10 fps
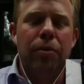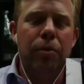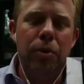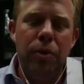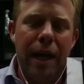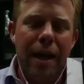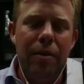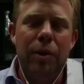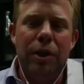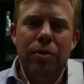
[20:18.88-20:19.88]
Through
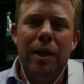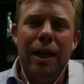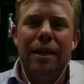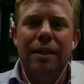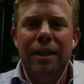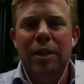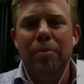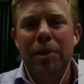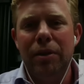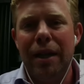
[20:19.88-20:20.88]
that, we knew we had to continue
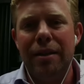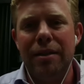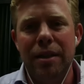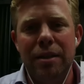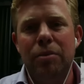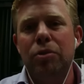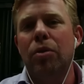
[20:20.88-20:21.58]
to build out the system,